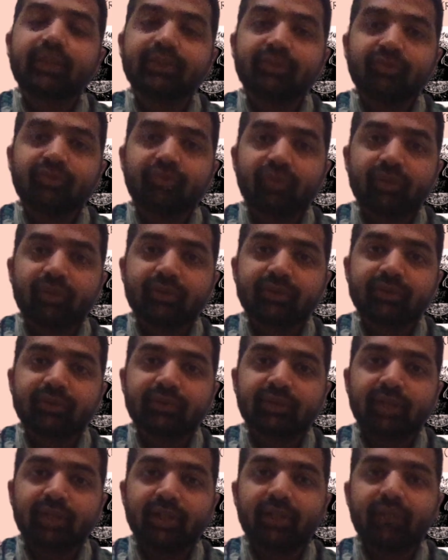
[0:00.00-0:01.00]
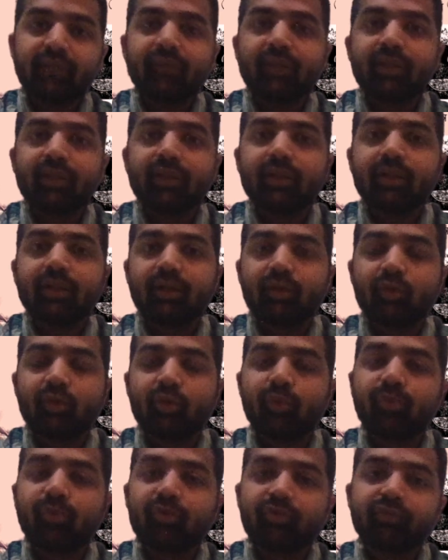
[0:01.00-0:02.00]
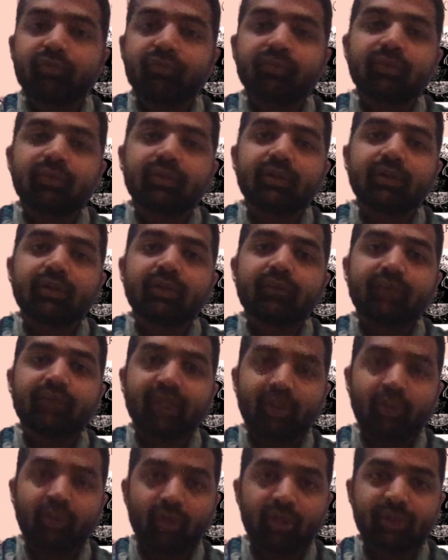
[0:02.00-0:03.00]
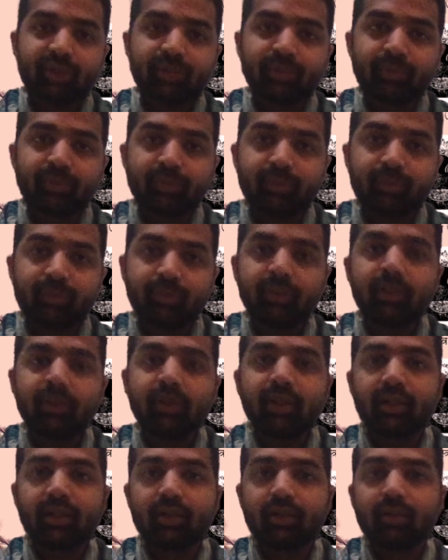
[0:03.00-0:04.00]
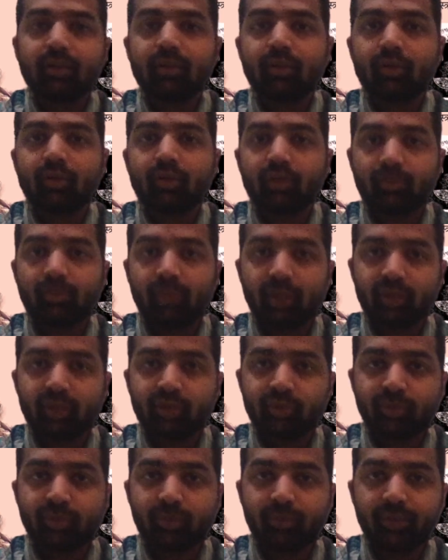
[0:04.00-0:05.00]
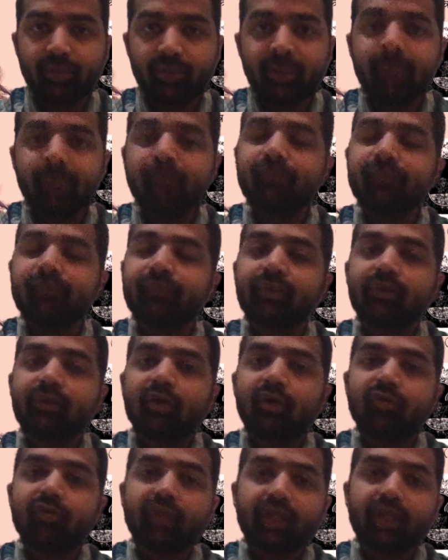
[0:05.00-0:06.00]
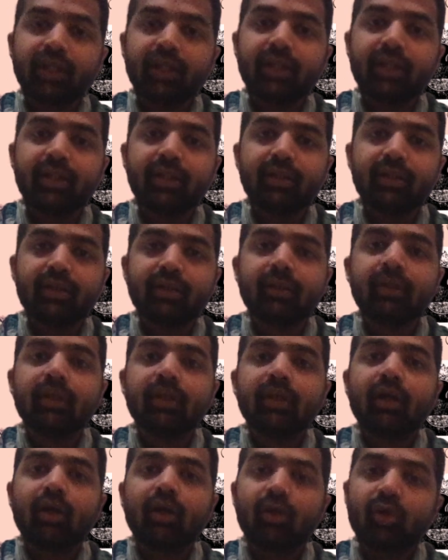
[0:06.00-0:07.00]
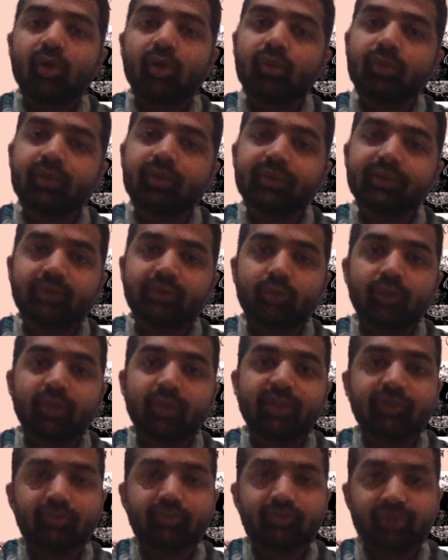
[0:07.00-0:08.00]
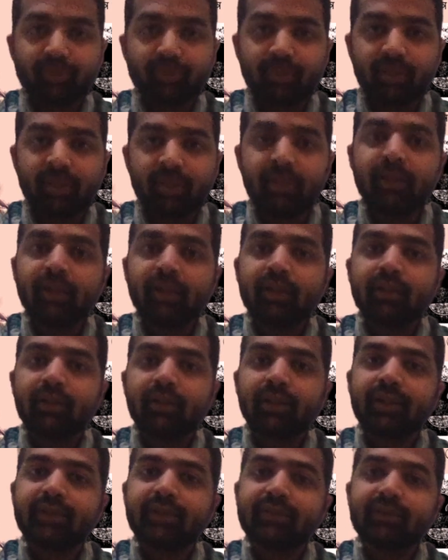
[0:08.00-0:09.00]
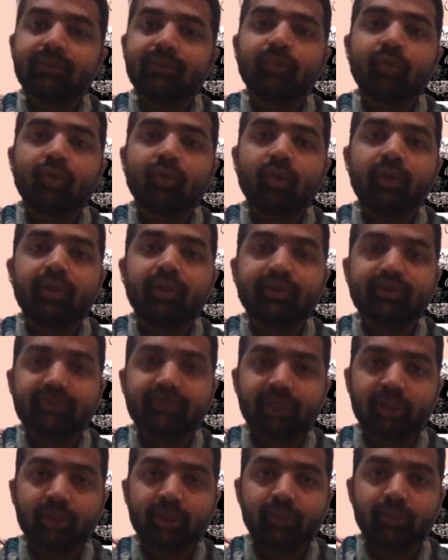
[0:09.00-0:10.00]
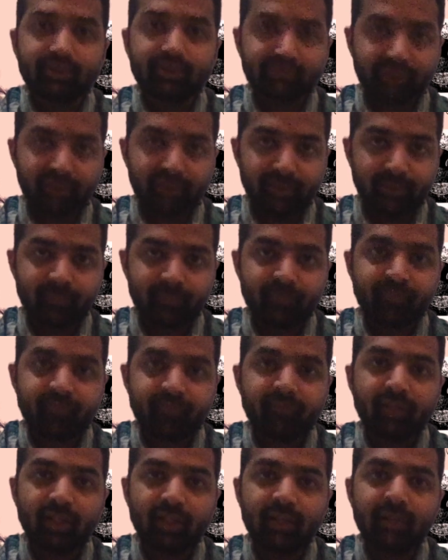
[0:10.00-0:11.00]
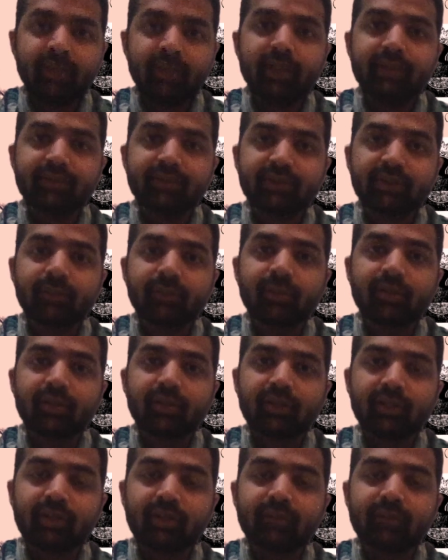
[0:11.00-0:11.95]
for this is like when a group of very knowledgeable people like Dr. Balasubramaniam of IIT along with his colleagues from Japan, they did some non-destructive testing and they discovered that